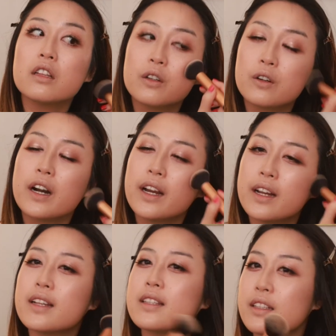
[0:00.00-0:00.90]
a little
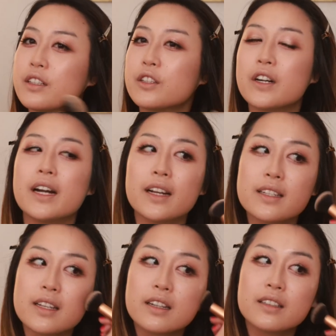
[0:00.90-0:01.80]
gray. It's a little gray
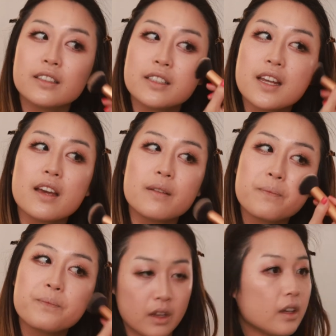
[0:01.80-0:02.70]
because I got a little
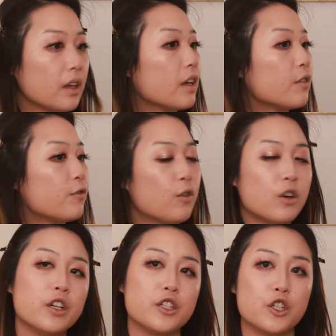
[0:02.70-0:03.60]
tan. And for her